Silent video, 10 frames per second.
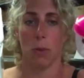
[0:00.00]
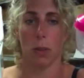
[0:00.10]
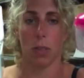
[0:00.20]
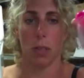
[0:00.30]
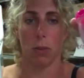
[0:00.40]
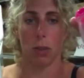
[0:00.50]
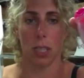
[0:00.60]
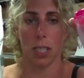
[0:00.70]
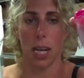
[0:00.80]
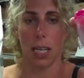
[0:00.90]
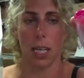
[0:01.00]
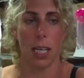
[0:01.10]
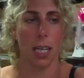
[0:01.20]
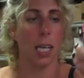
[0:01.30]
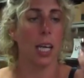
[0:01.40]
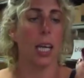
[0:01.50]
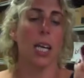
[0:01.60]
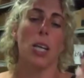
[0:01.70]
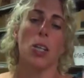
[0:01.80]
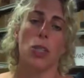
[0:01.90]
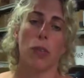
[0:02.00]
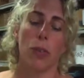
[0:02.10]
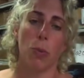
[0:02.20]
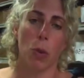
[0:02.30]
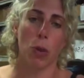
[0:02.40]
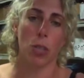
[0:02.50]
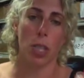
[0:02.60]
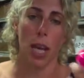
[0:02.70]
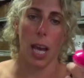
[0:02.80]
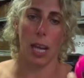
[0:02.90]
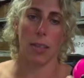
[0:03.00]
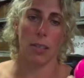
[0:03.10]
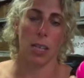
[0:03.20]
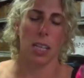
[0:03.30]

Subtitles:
with this little container here. So if you want to add,